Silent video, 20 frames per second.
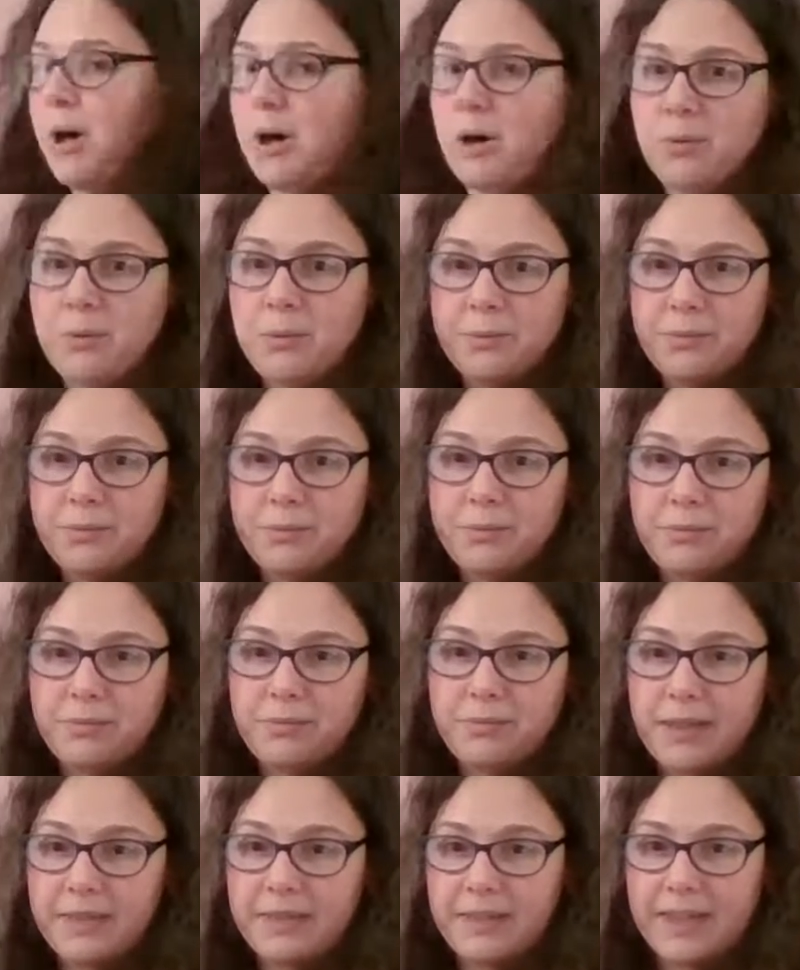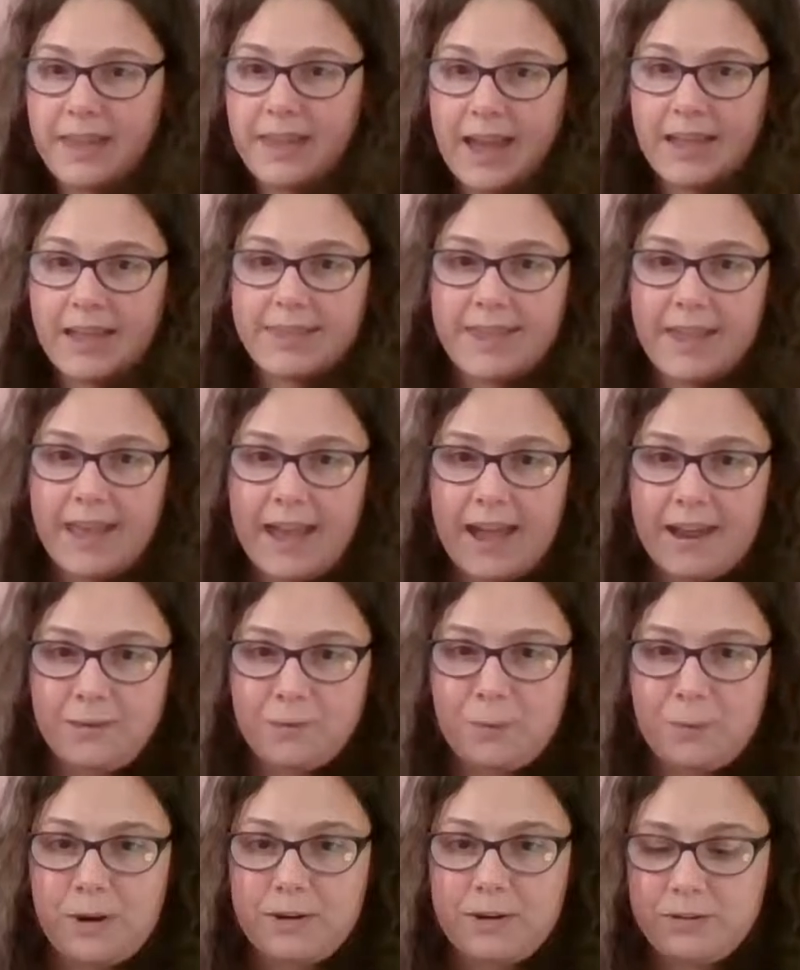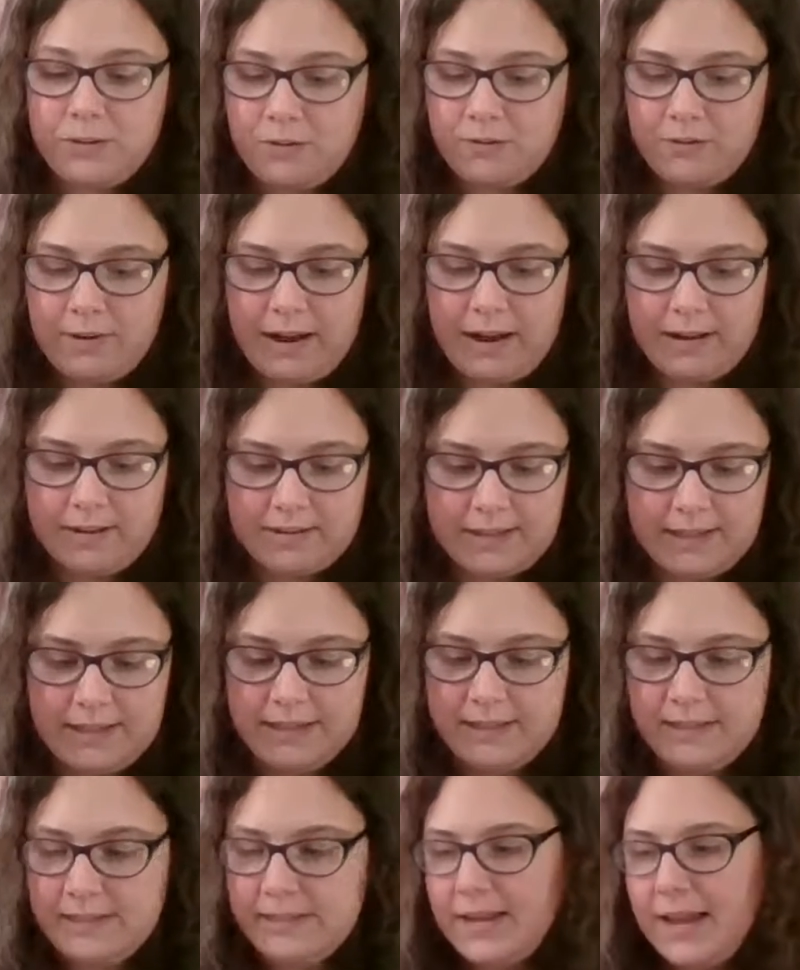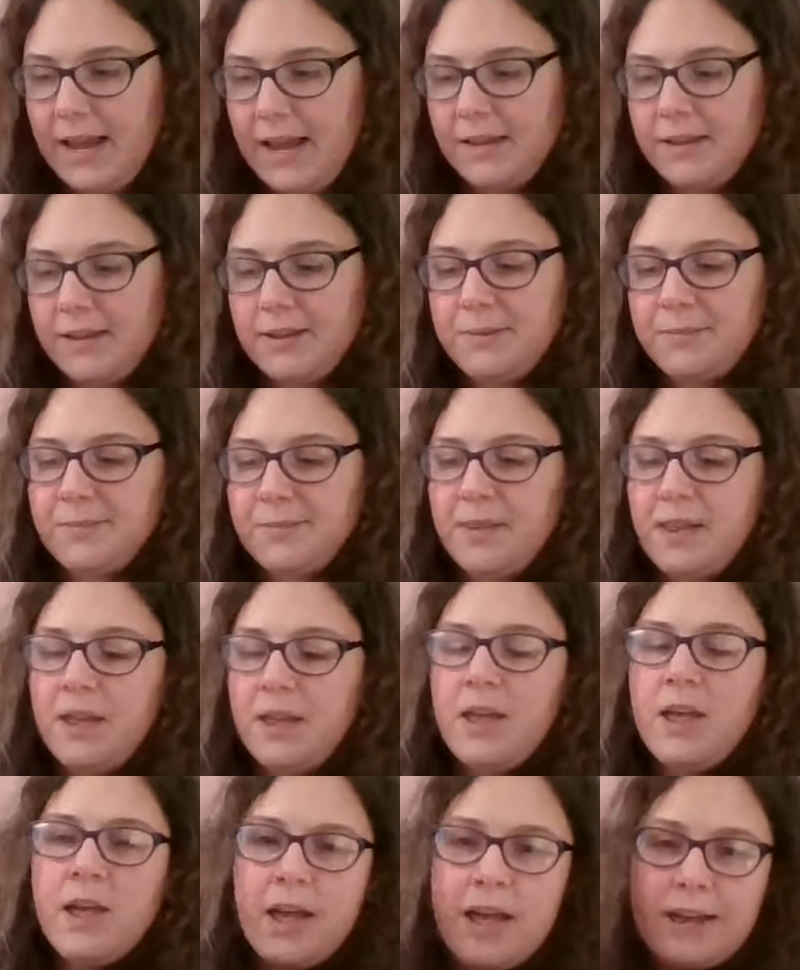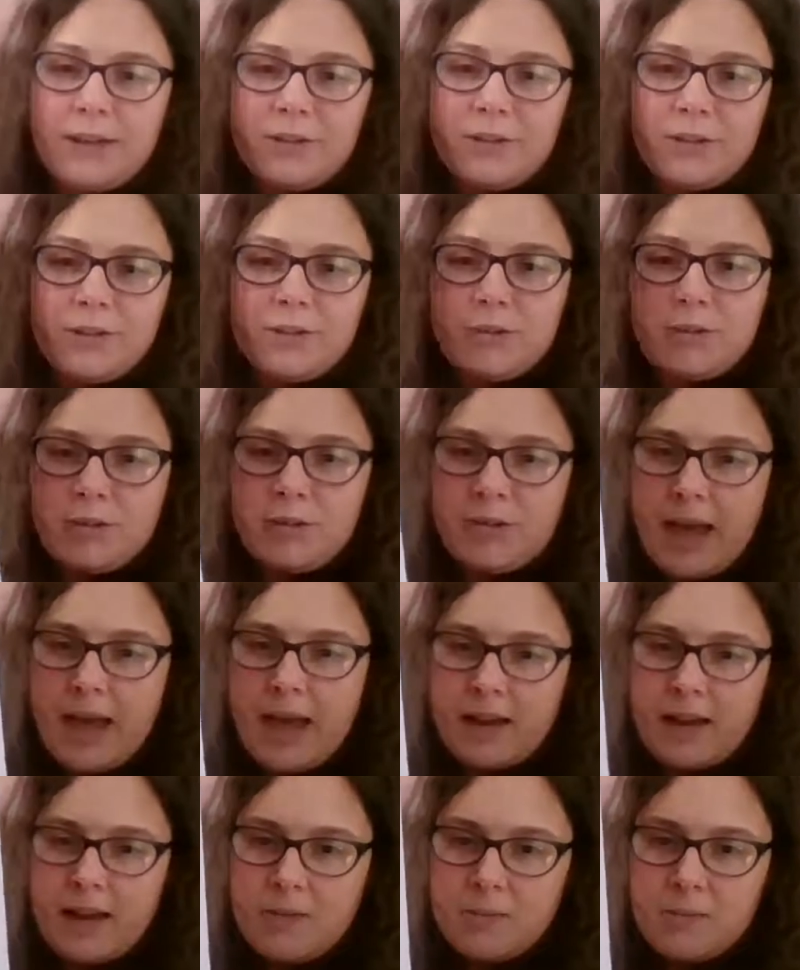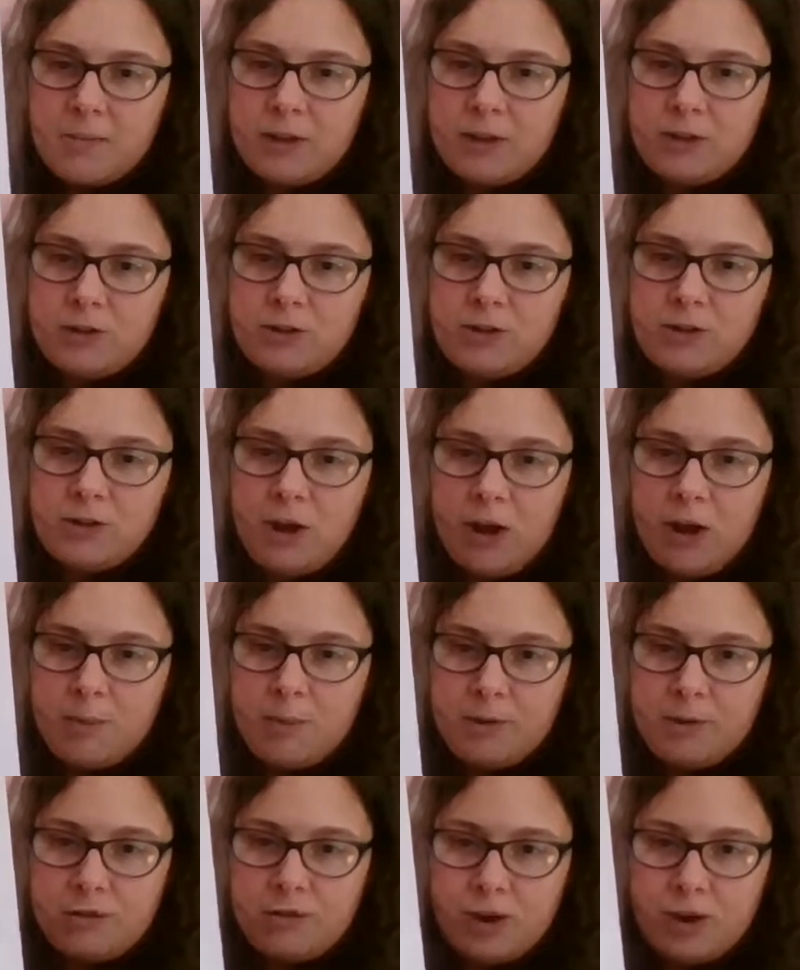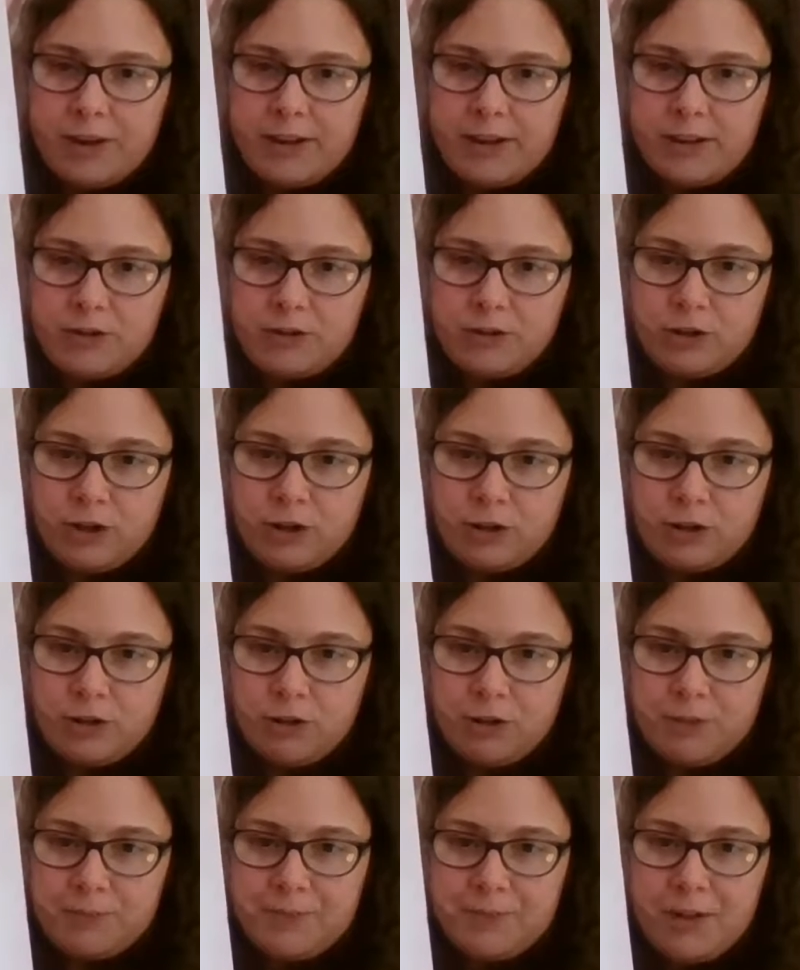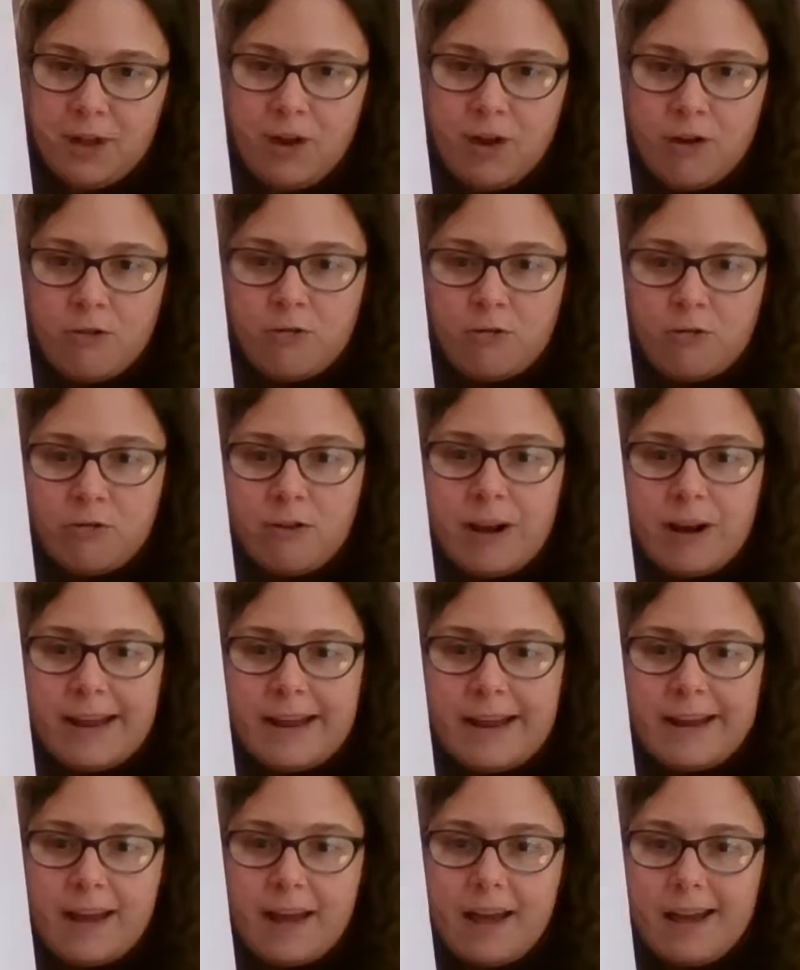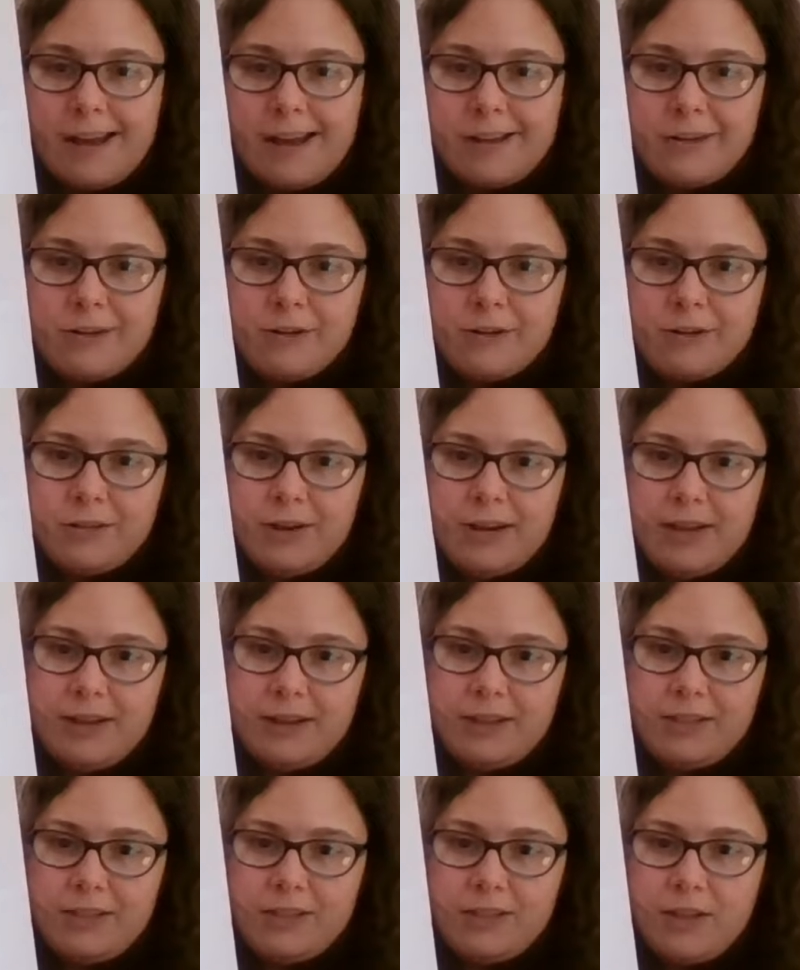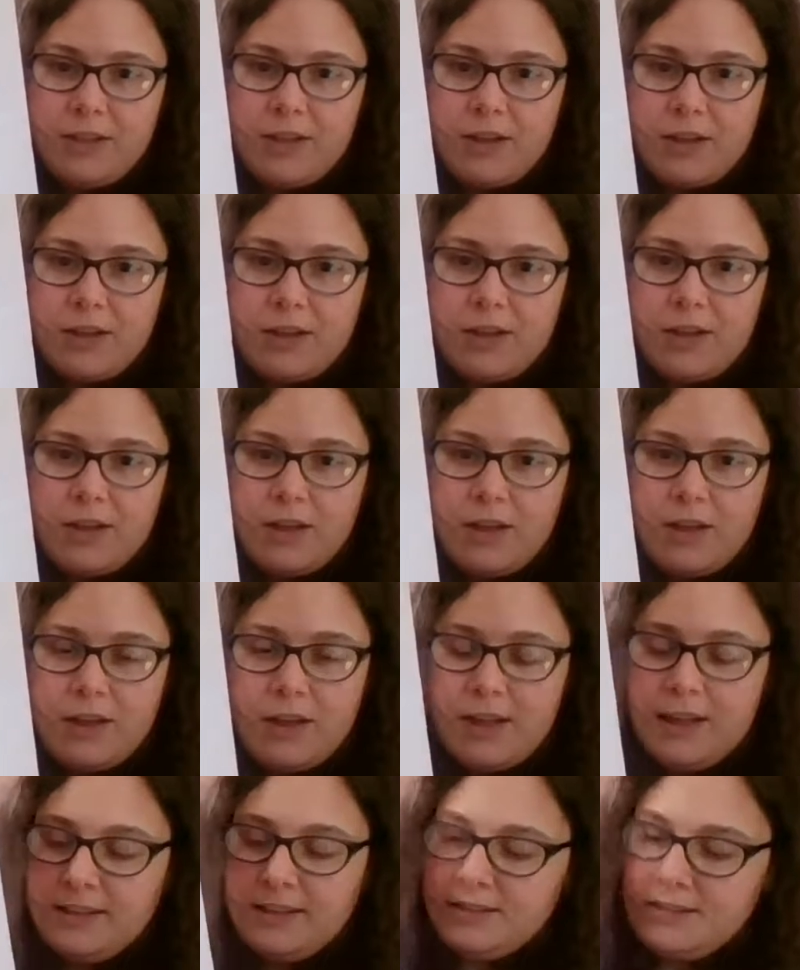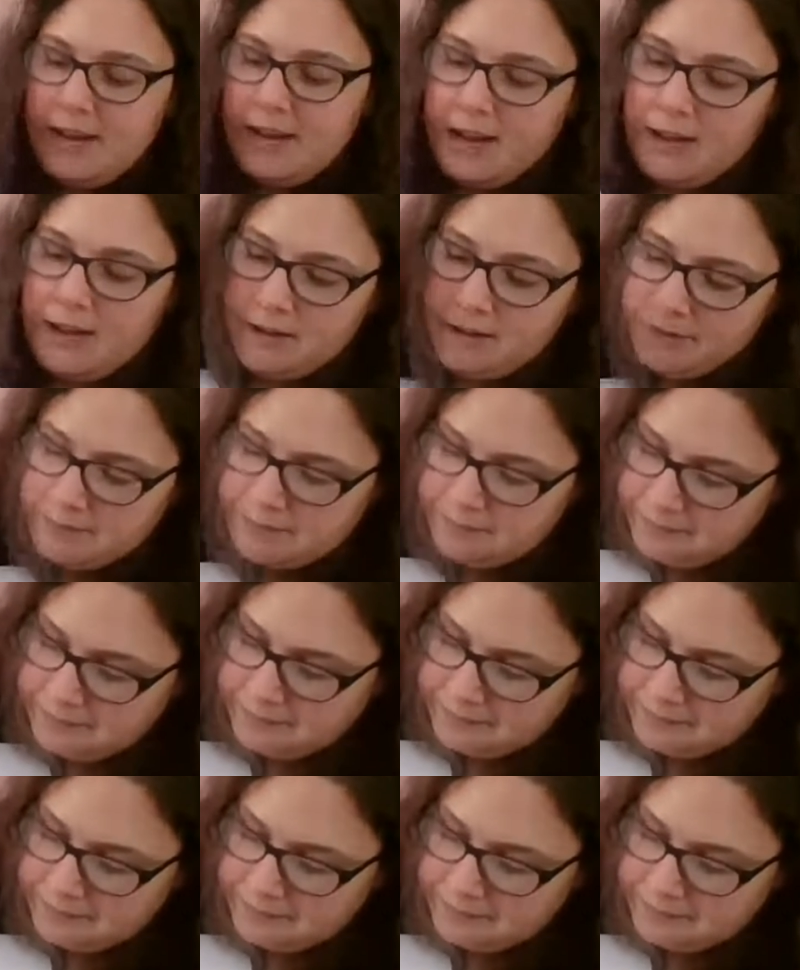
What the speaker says: bow that the Cat in the Hat wears around his neck. And to do that, I'm going to start with drawing a circle right underneath his neck.